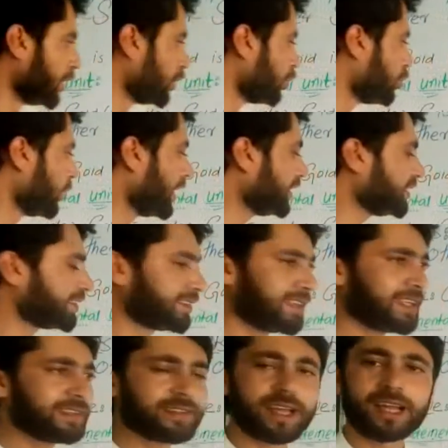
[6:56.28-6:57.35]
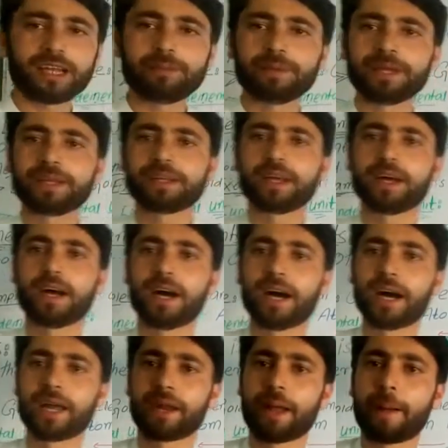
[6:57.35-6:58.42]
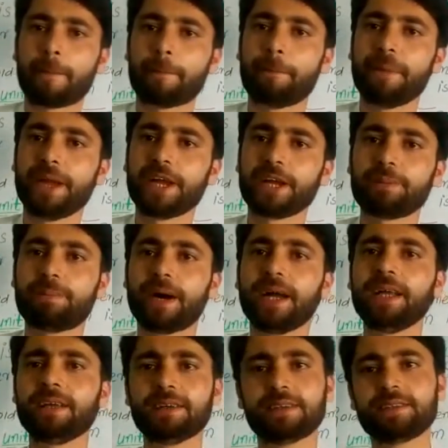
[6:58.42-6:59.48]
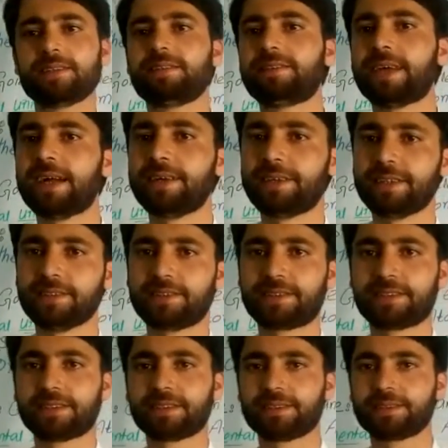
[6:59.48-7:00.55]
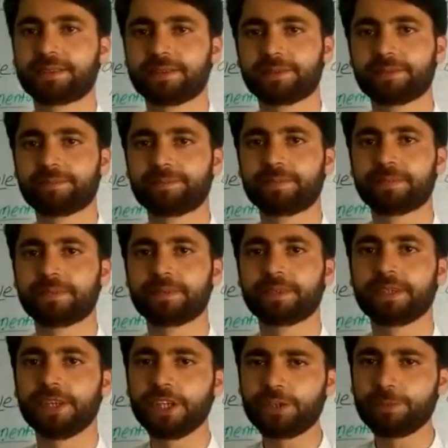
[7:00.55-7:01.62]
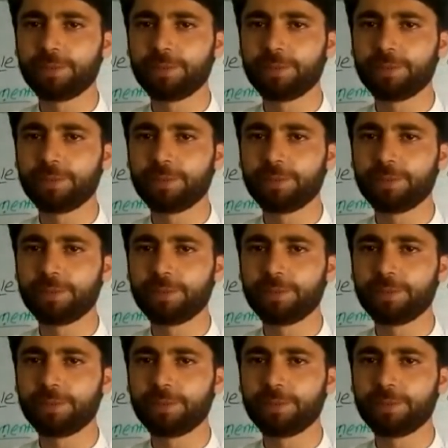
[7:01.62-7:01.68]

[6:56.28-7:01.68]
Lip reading: 26 elements are made by scientists. It